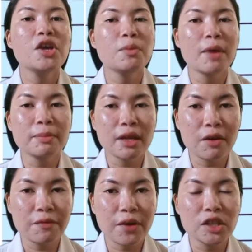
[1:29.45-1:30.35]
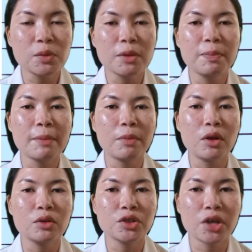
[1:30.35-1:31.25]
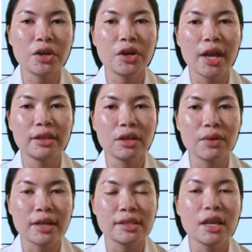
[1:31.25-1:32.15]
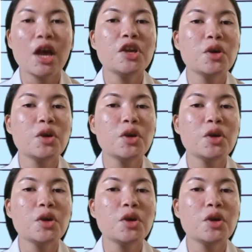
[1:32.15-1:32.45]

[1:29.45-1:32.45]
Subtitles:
You might become friends with people who share your interests.